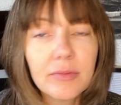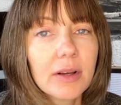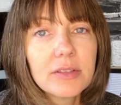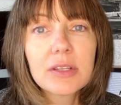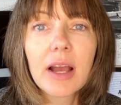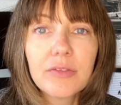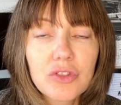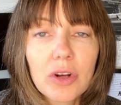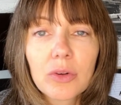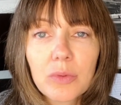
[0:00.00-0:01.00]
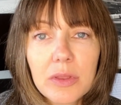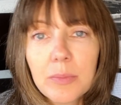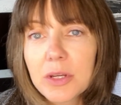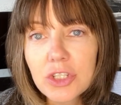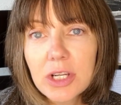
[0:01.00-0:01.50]
I, I have struggled with a
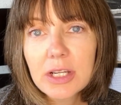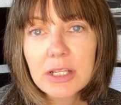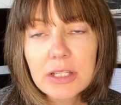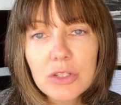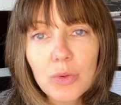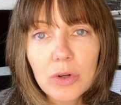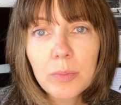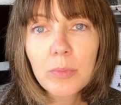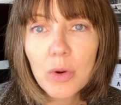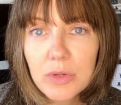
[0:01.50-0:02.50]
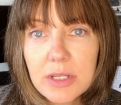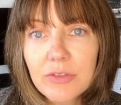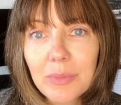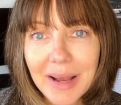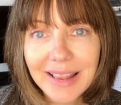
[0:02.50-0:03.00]
binge eating disorder most
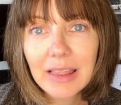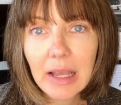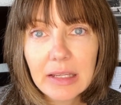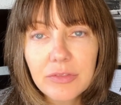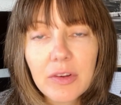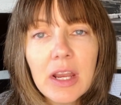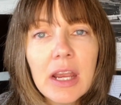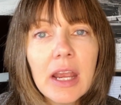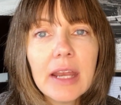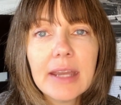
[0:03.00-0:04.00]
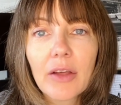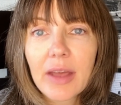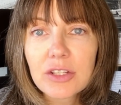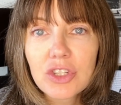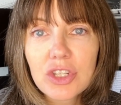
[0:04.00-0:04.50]
of my life. Now
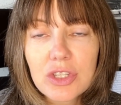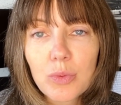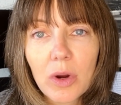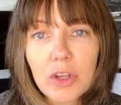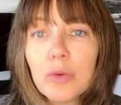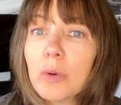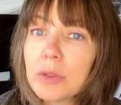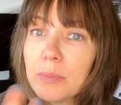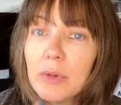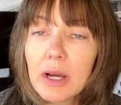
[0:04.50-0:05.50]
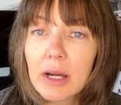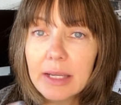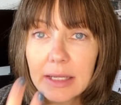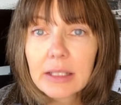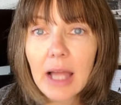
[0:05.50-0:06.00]
that's just where you would uh,
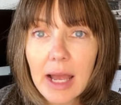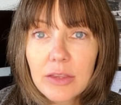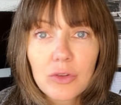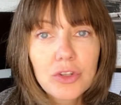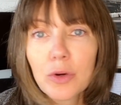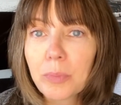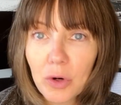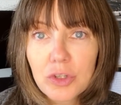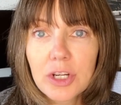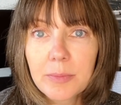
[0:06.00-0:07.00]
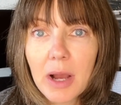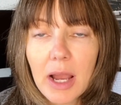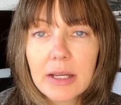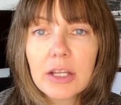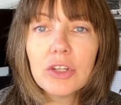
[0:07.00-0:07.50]
eat a lot. There's no purging
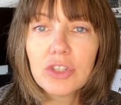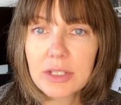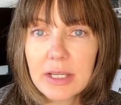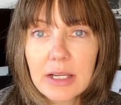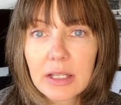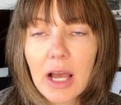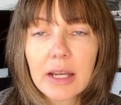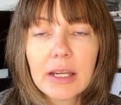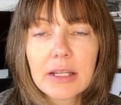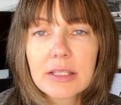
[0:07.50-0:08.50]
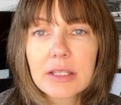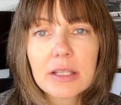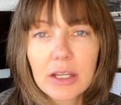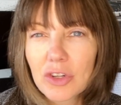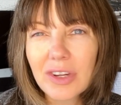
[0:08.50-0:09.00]
behind it. You just eat a lot and it's
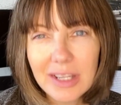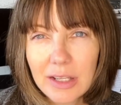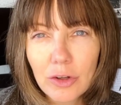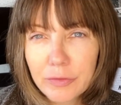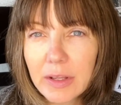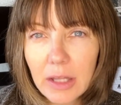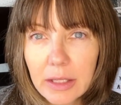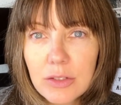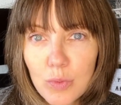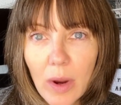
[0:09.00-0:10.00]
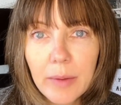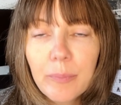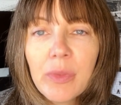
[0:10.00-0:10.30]
like you're eating your feelings, right?